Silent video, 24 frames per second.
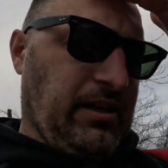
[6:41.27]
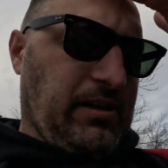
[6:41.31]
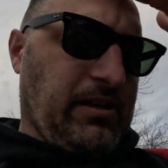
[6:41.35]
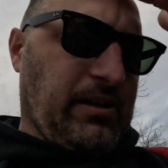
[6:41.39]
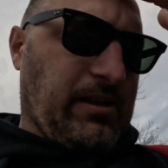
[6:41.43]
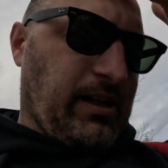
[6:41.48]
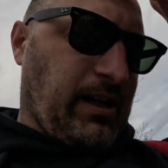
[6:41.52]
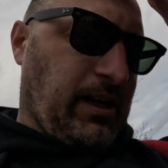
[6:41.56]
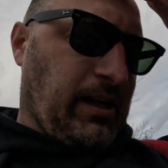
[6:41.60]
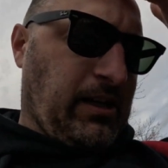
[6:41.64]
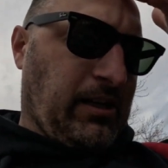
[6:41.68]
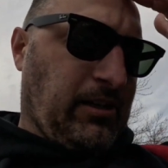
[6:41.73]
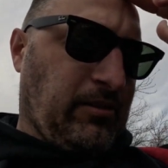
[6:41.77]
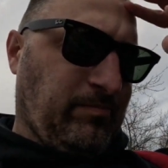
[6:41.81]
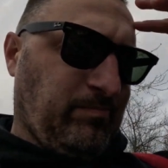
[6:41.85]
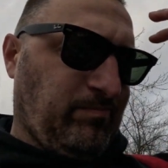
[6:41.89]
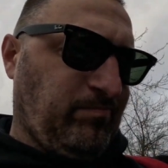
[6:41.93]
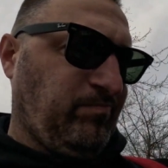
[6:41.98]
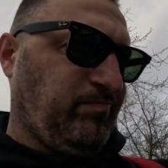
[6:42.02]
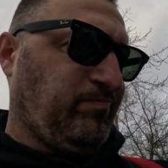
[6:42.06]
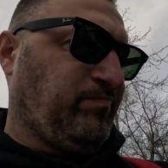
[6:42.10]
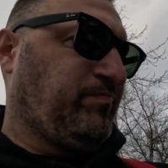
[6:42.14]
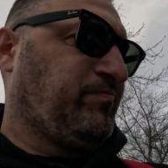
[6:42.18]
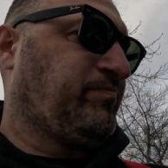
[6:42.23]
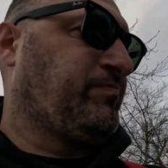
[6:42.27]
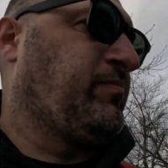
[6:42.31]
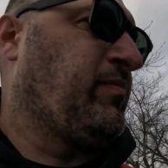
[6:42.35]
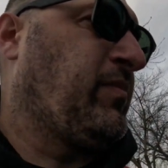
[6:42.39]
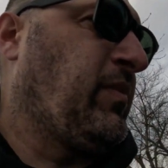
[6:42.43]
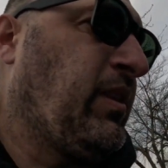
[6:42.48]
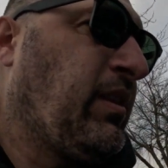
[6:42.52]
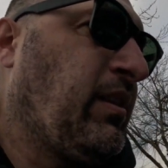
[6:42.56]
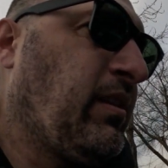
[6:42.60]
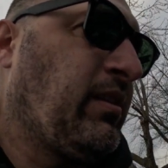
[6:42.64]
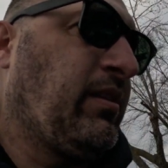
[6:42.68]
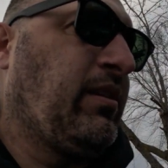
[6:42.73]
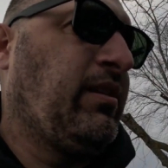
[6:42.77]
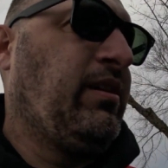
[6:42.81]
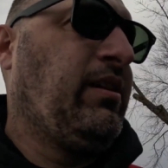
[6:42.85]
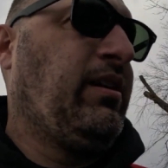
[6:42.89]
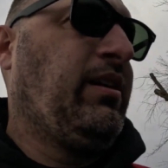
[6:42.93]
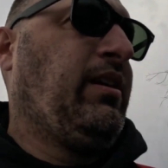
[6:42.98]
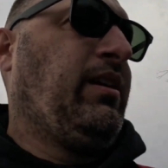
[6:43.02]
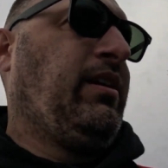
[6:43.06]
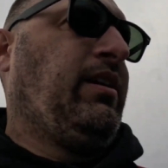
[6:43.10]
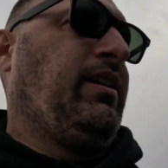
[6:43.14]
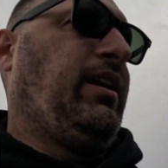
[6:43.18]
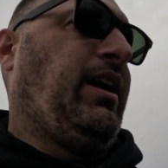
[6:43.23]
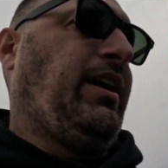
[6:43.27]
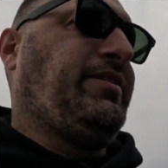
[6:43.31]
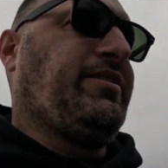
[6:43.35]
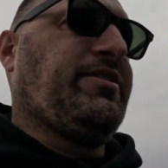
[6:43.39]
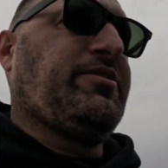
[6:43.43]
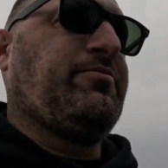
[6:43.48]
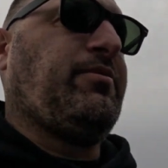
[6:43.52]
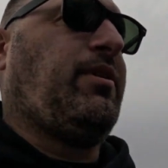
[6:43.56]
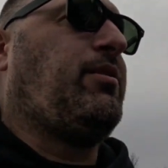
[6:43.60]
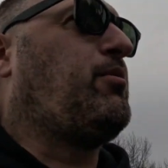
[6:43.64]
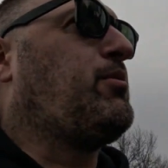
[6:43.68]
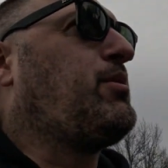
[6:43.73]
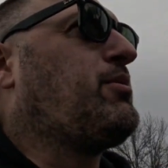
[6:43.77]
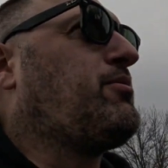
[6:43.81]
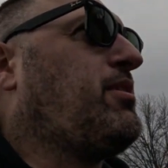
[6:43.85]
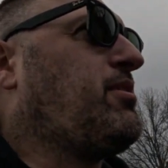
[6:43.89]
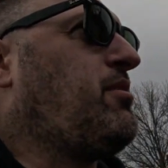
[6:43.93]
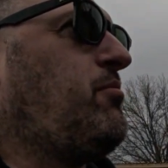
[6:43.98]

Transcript: I went around the